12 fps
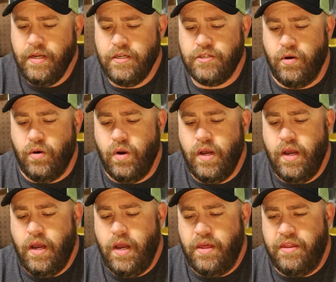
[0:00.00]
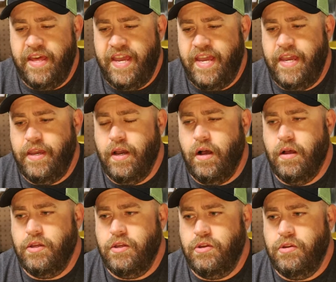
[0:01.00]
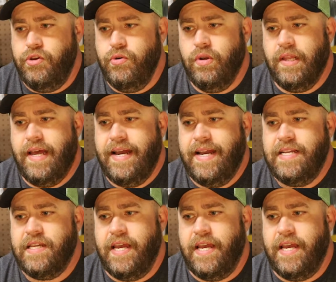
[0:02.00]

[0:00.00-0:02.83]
So they utilize